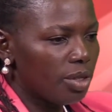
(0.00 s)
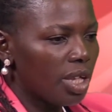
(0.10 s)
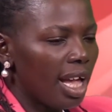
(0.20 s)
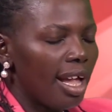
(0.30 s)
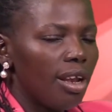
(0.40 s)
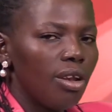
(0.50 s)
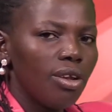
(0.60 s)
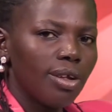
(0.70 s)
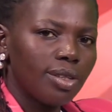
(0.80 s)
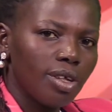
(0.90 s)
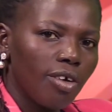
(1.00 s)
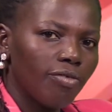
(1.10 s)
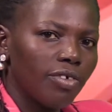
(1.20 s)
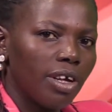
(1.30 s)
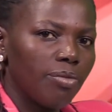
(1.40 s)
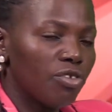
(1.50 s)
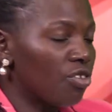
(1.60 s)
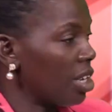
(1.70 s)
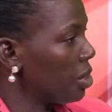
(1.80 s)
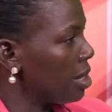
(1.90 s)
to get a lot of
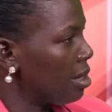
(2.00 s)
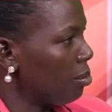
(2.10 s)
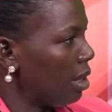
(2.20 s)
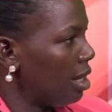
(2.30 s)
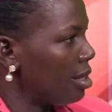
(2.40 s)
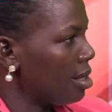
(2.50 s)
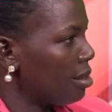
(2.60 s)
structures in place.